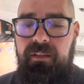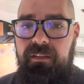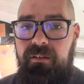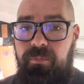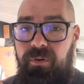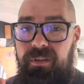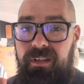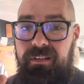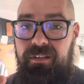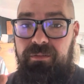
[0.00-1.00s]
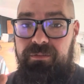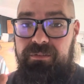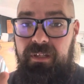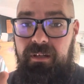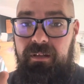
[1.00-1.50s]
Therefore, you can
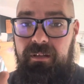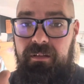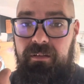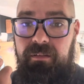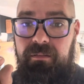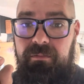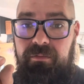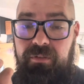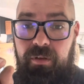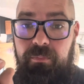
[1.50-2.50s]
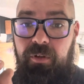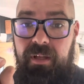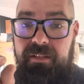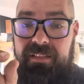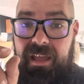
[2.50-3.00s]
use terminal
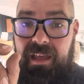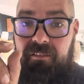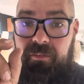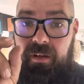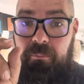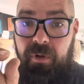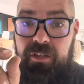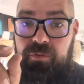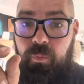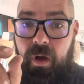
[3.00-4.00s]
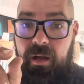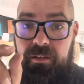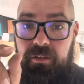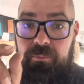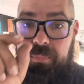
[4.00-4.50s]
ends that have a much
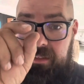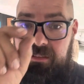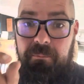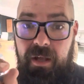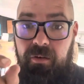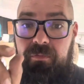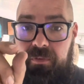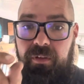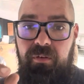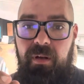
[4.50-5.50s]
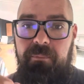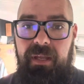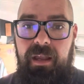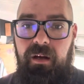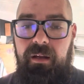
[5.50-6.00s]
wider piece of metal for the
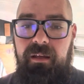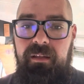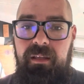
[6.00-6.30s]
crimping area.